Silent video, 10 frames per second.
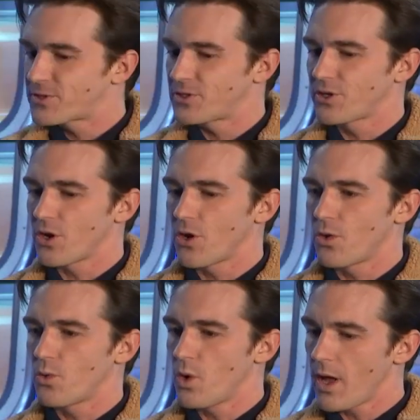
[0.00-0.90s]
to
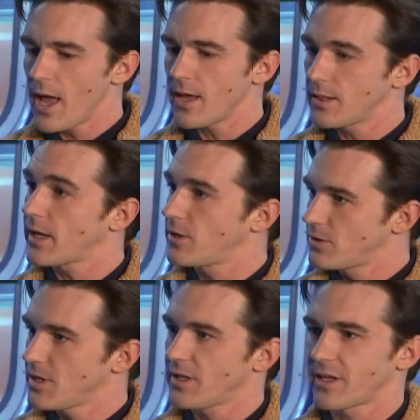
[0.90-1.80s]
go, well, hey, like you
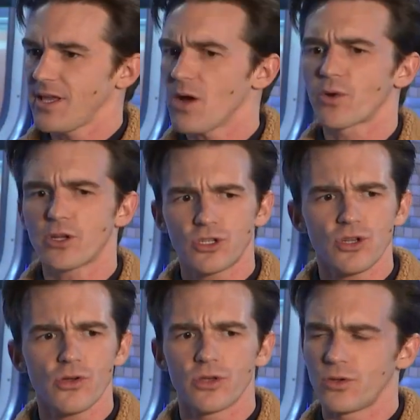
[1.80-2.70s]
said, like, yeah, we're going to
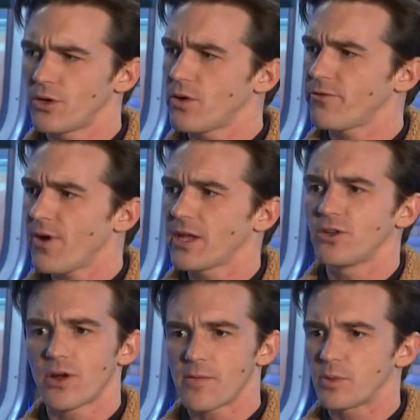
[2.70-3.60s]
show you, you know what, fine, you
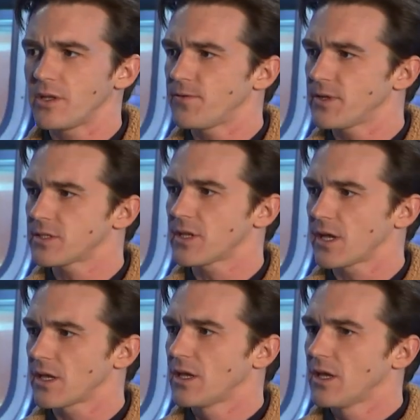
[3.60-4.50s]
don't have belief in us,
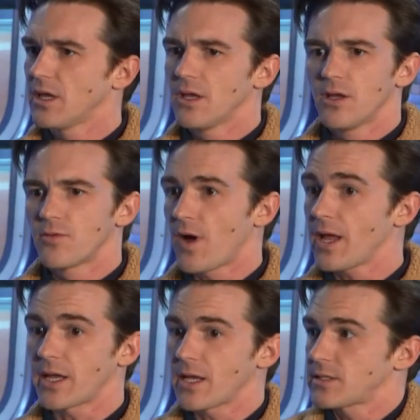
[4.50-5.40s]
like,
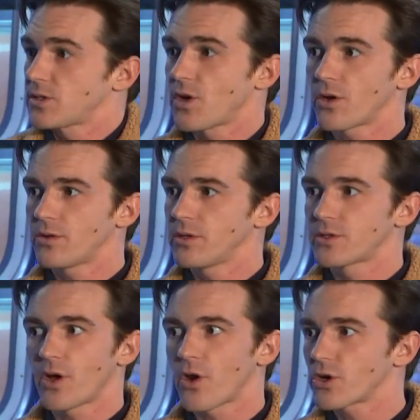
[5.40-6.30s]
fine, I guess it's on
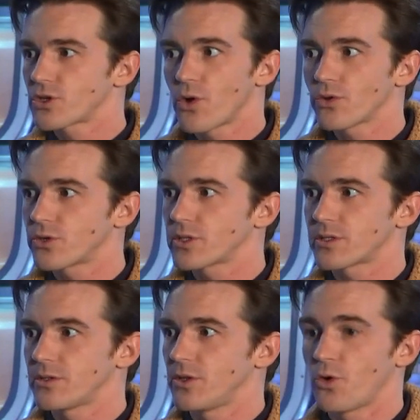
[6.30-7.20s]
our shoulders.
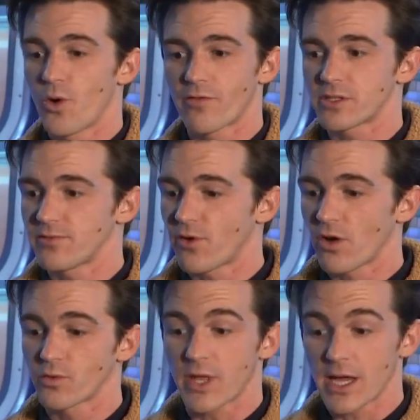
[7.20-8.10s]
It's, whoever's
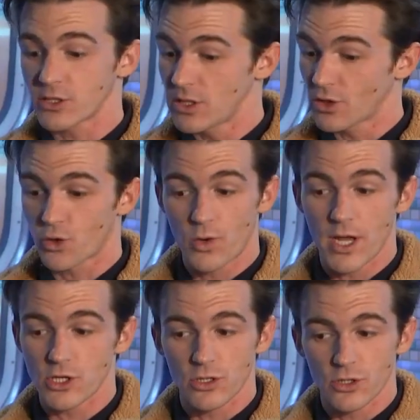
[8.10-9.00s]
involved with actually the
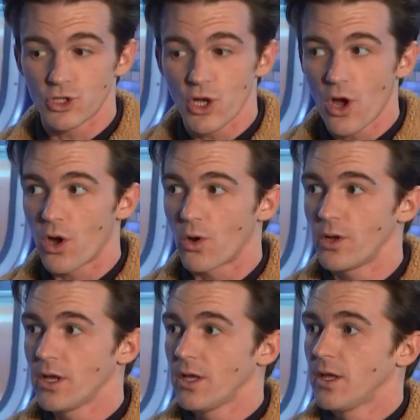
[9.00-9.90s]
creation of the
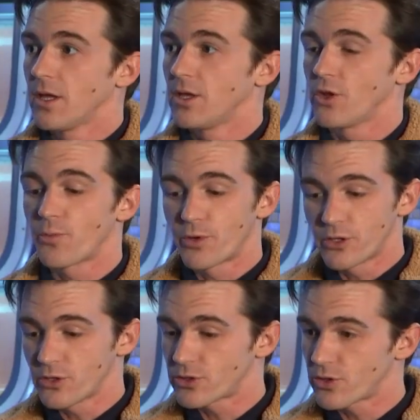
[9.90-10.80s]
show, the
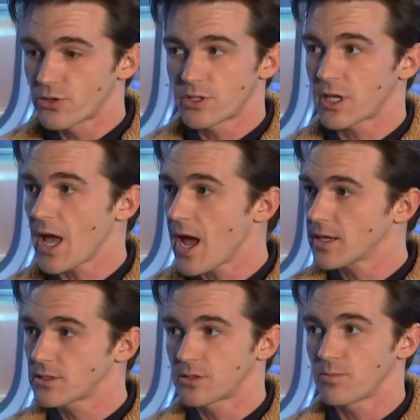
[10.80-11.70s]
producers, the
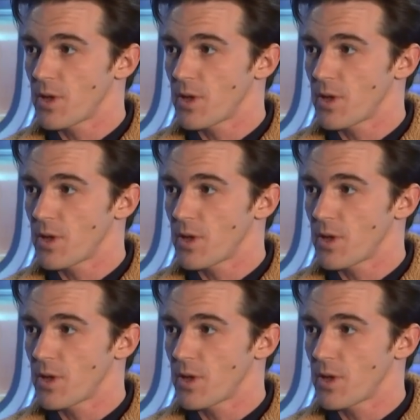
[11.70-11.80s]
cast,